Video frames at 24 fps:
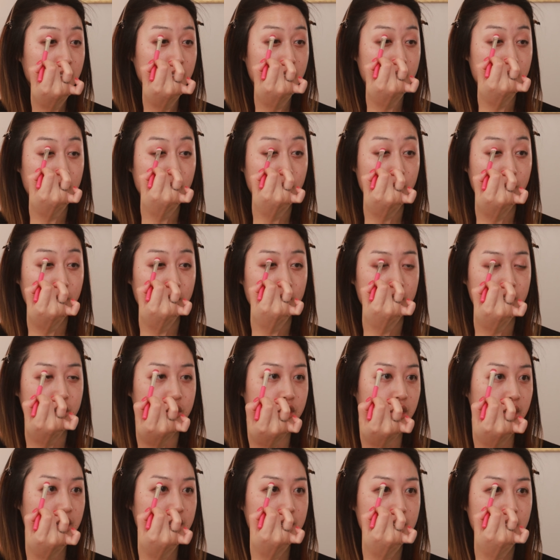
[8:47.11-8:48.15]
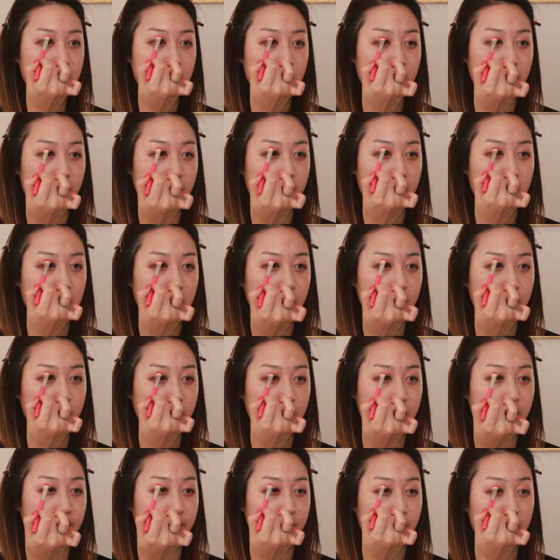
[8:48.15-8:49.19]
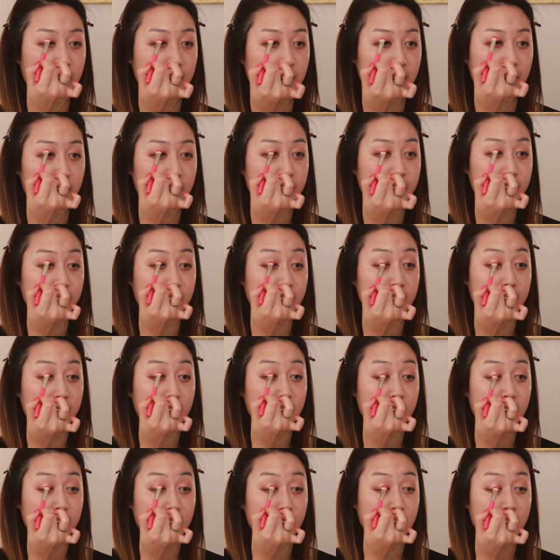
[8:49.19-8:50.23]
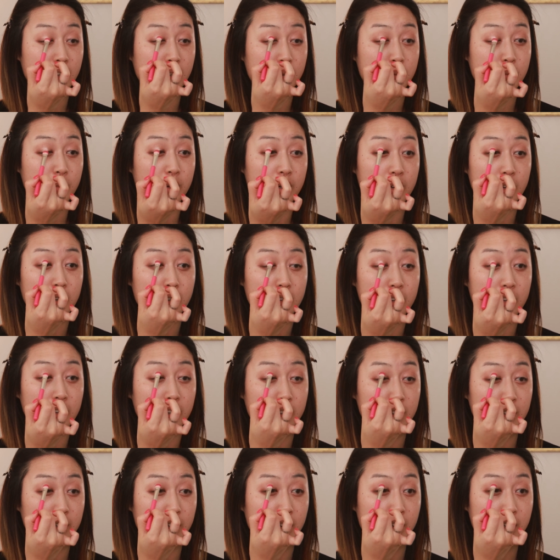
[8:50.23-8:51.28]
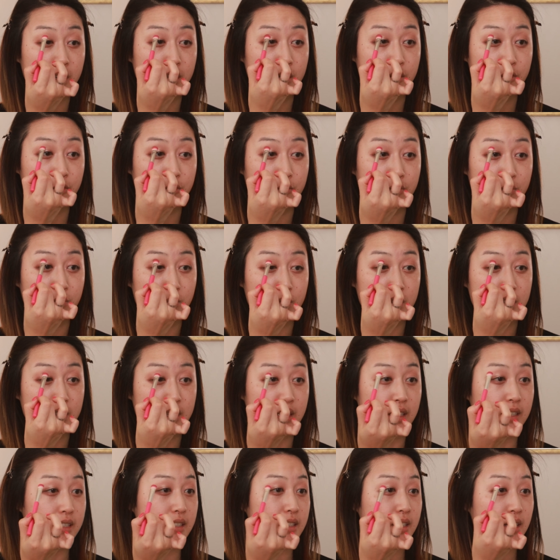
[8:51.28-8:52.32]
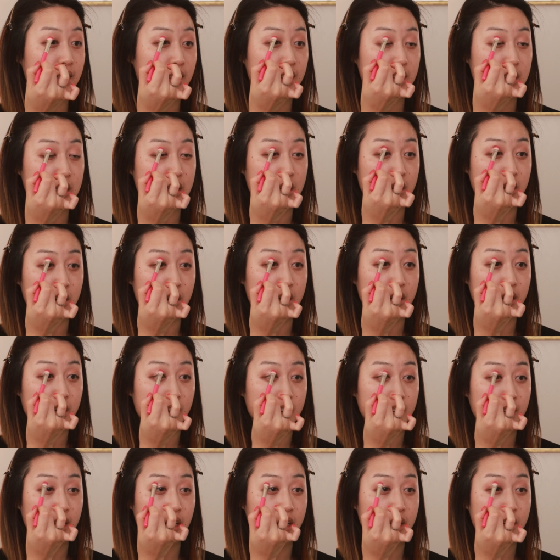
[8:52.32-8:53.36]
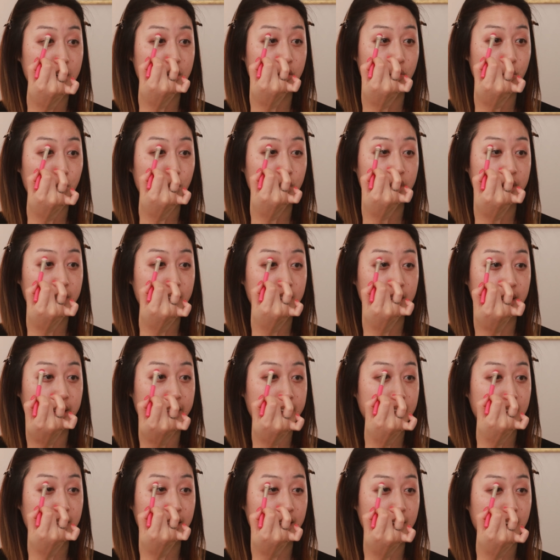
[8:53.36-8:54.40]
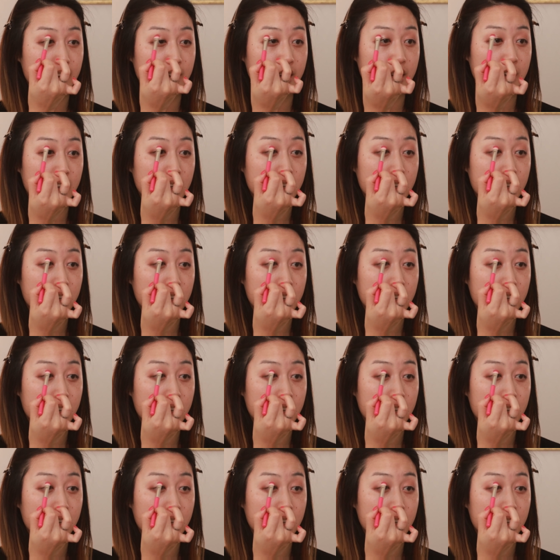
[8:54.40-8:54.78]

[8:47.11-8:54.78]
So just in the middle of my eyelid, I'm kind of dusting this on, again, really lightly.